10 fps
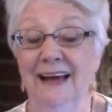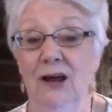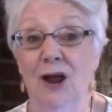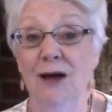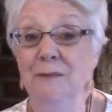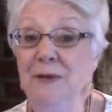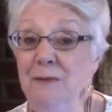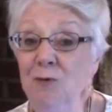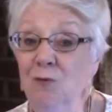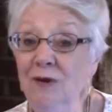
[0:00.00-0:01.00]
A lot of
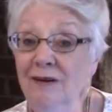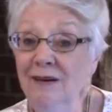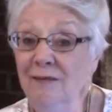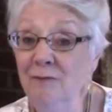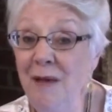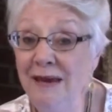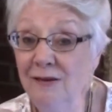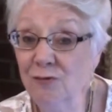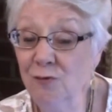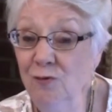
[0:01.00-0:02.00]
people wouldn't have made
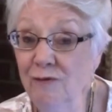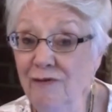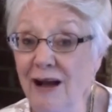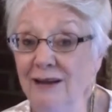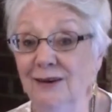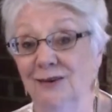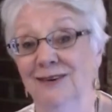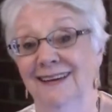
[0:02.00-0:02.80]
it through the fire.